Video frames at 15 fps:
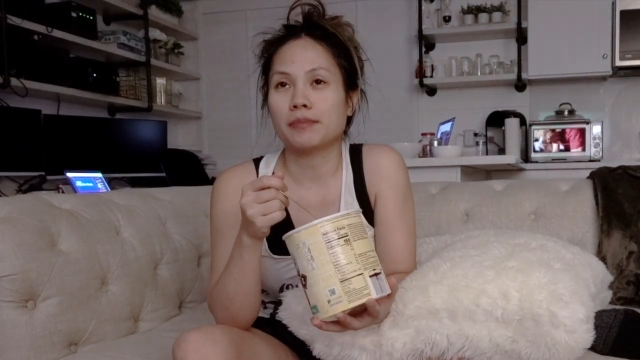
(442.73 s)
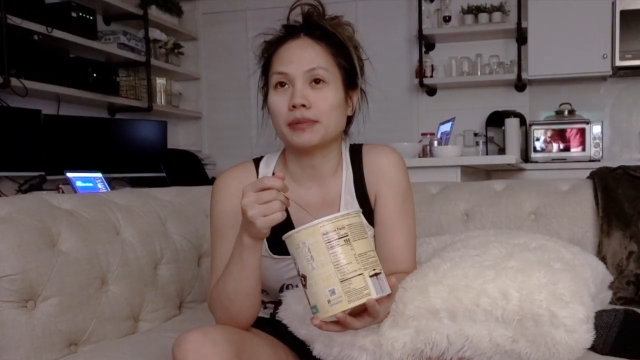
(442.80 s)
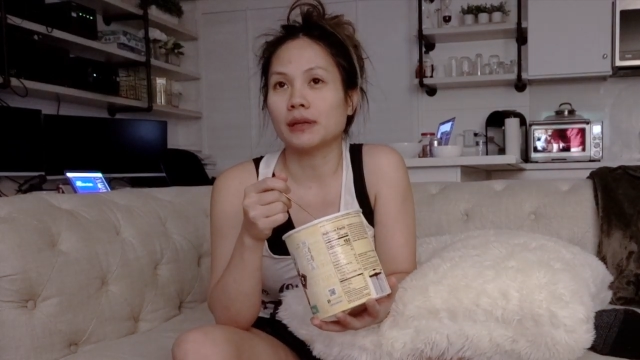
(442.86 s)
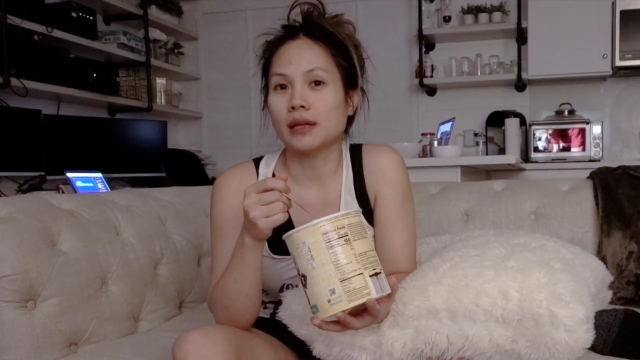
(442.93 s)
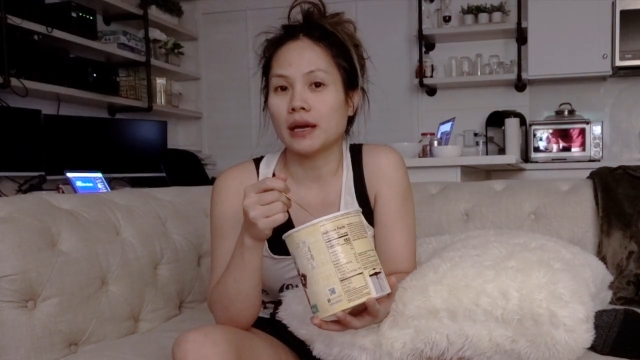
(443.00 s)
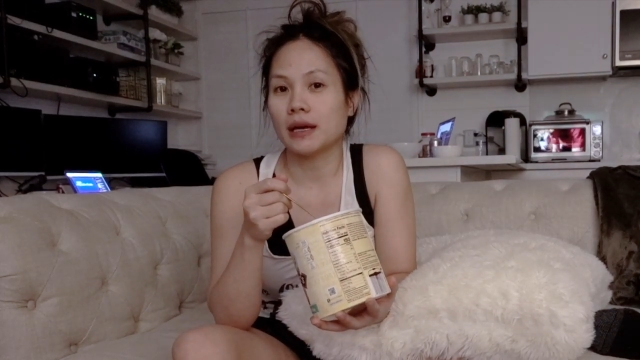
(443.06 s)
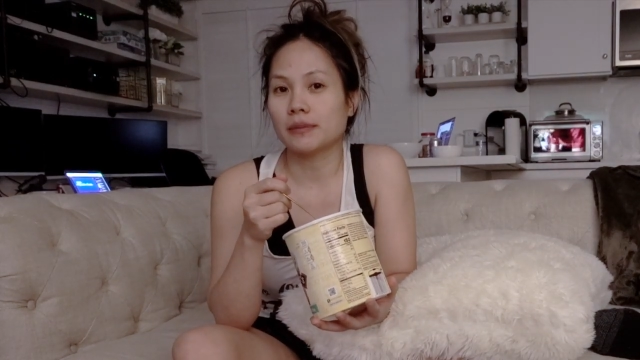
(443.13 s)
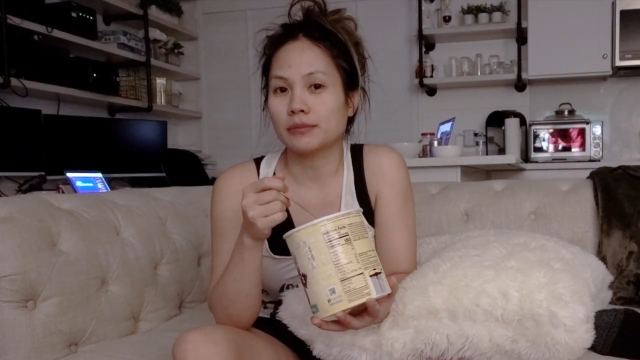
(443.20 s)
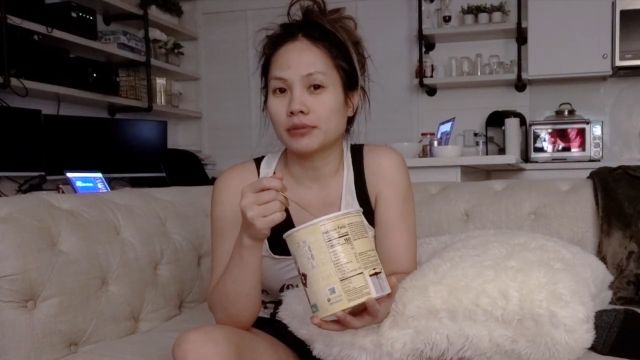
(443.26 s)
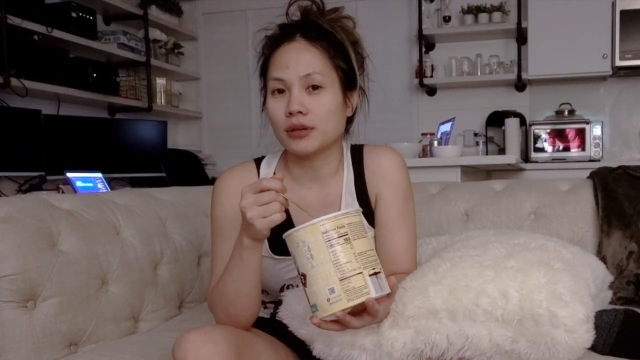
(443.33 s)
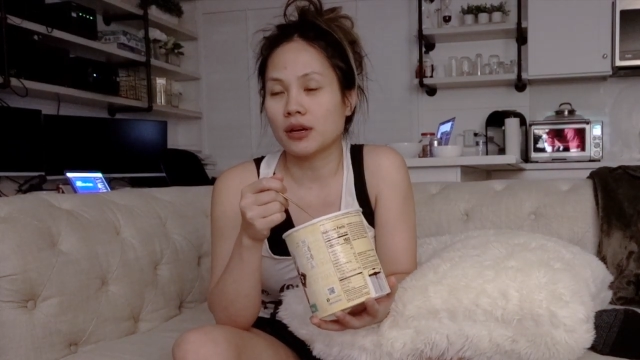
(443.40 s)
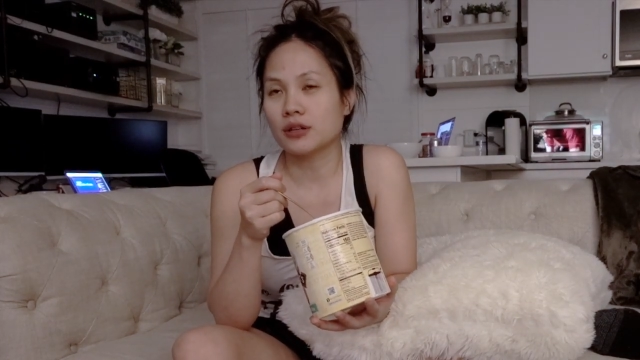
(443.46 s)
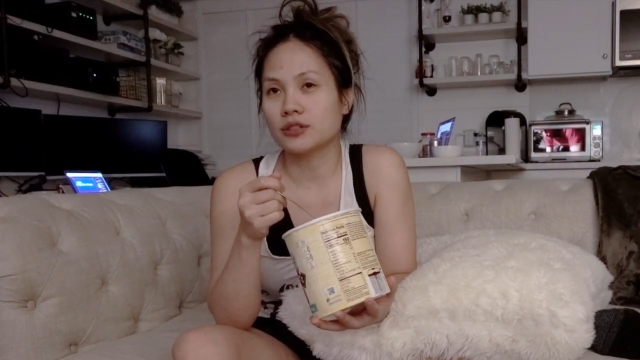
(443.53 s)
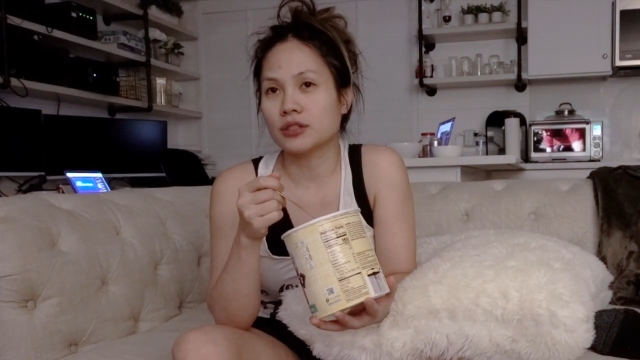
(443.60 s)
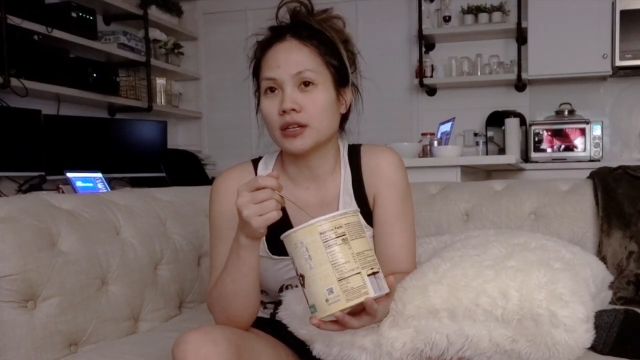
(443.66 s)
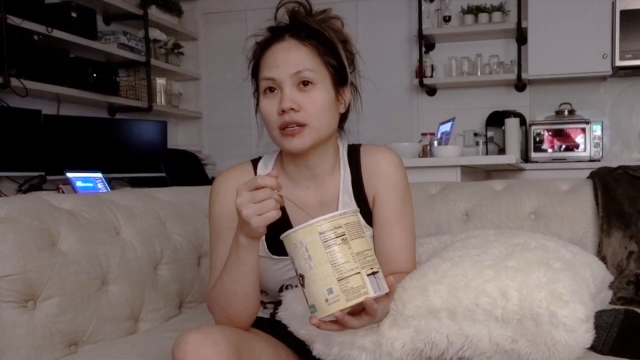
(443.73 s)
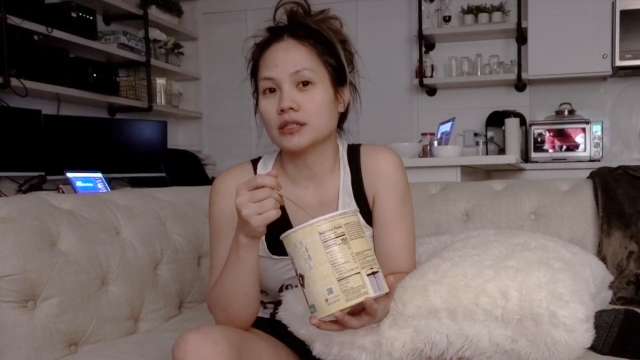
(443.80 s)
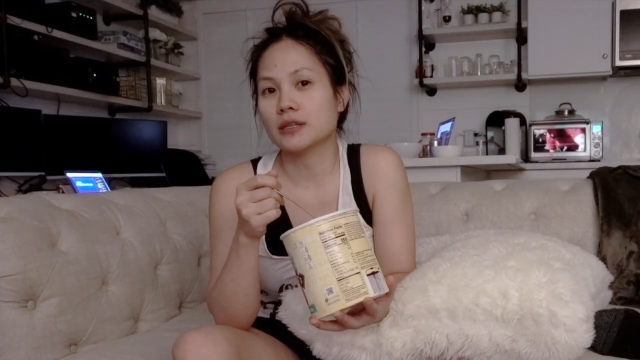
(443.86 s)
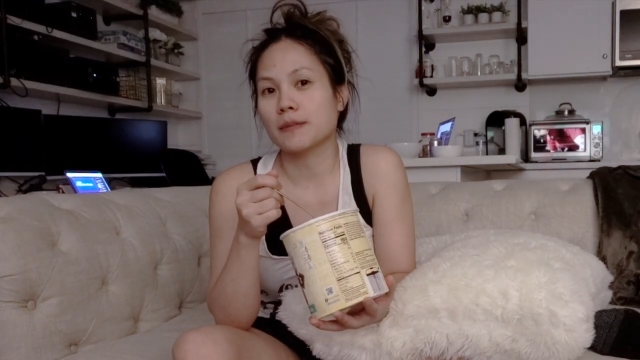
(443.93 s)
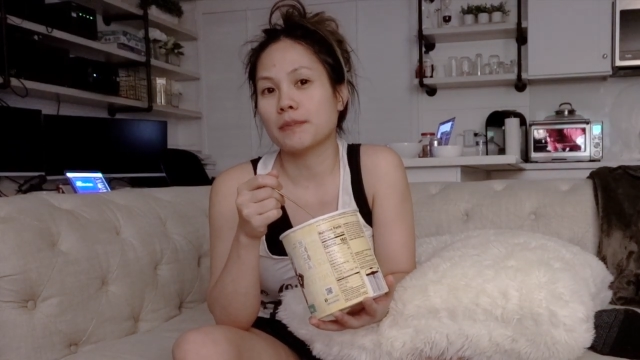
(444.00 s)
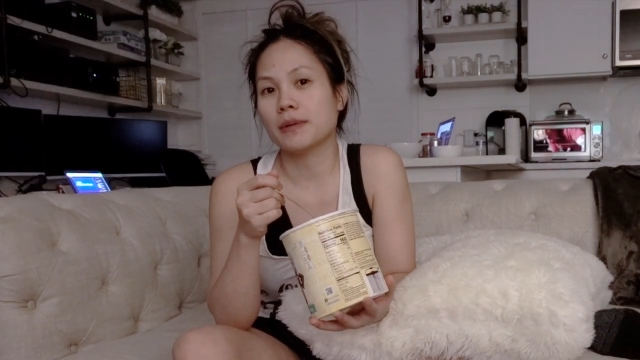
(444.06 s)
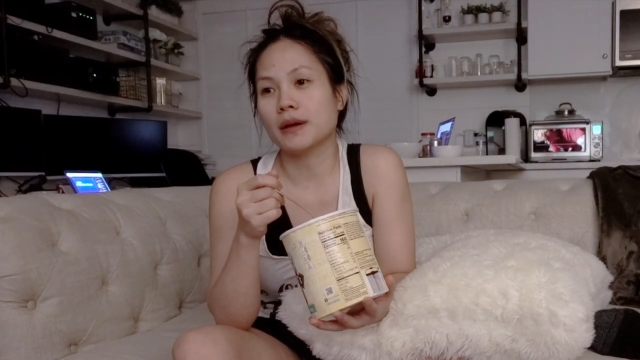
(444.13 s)
planned
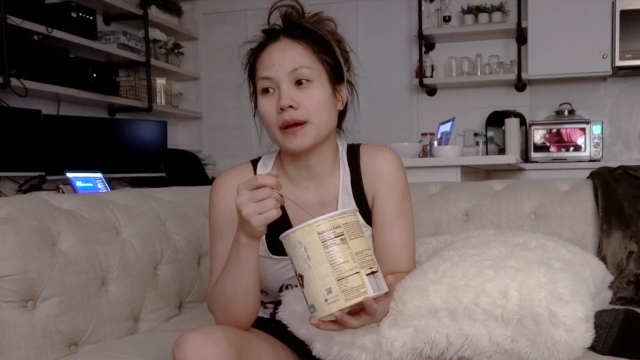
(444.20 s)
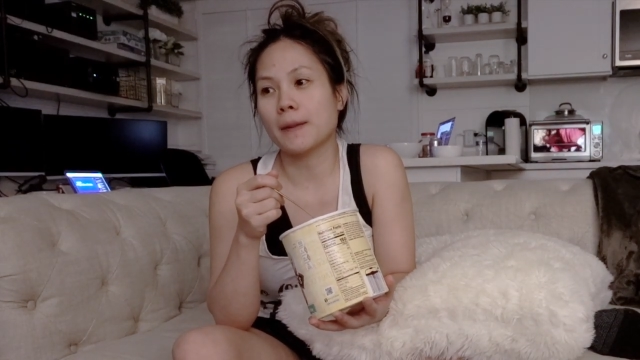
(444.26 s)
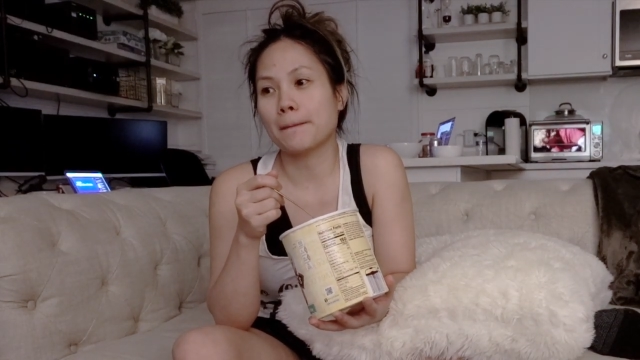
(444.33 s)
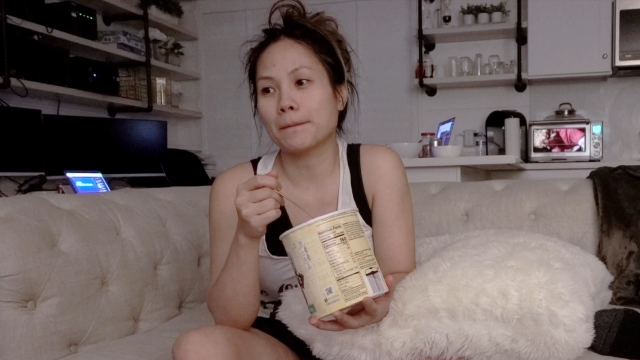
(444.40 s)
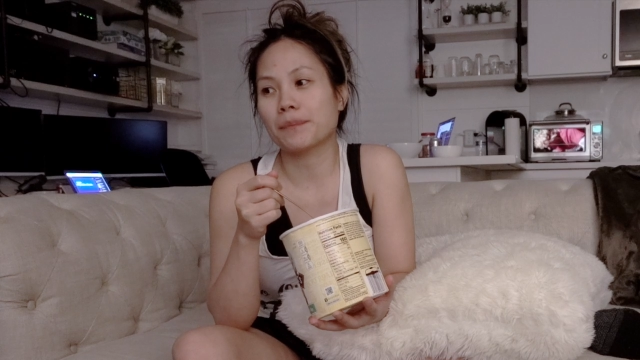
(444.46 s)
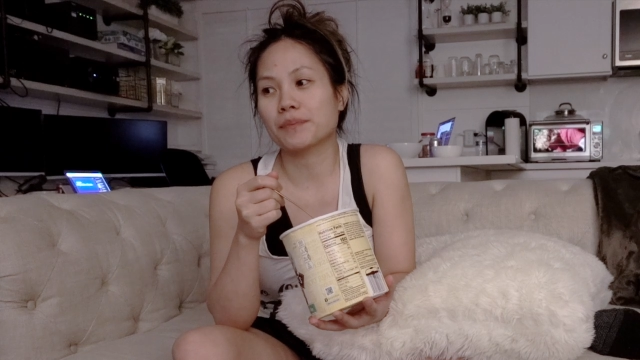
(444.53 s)
project but